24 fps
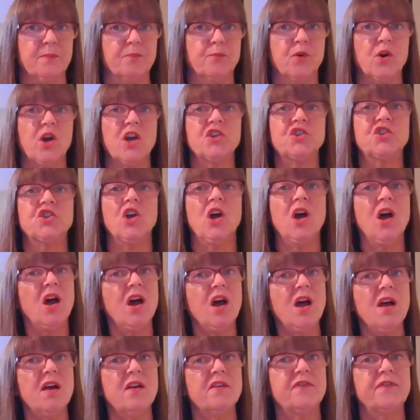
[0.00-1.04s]
the brush
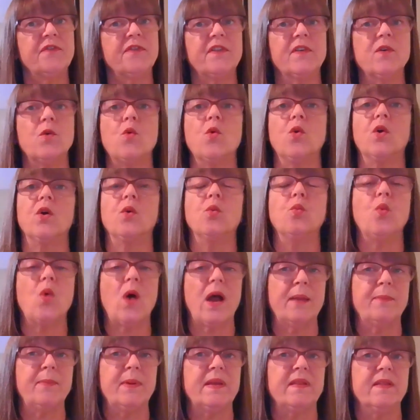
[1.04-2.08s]
off or
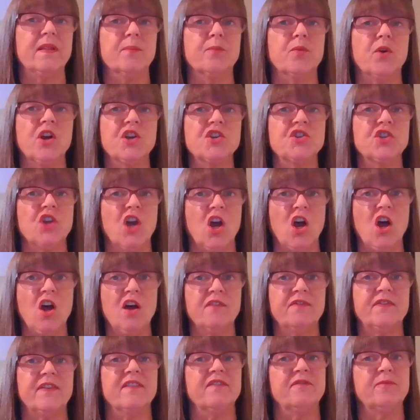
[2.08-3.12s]
wiping the brush
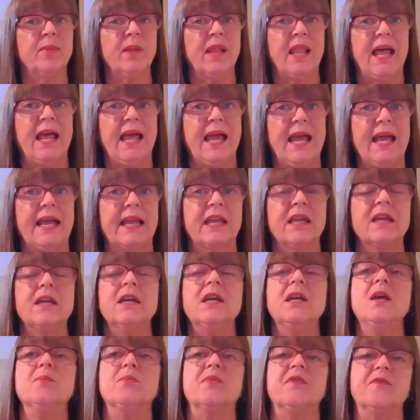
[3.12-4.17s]
off of plaque
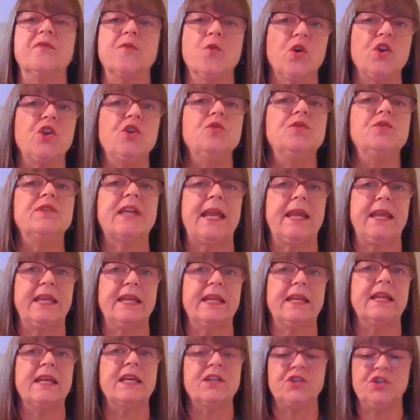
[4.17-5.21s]
before you take
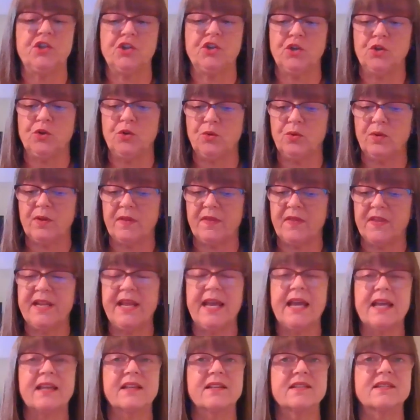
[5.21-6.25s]
it into the
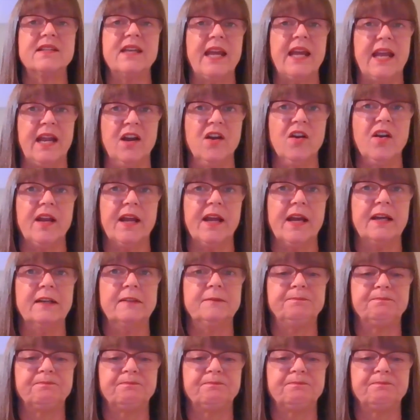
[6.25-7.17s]
next area.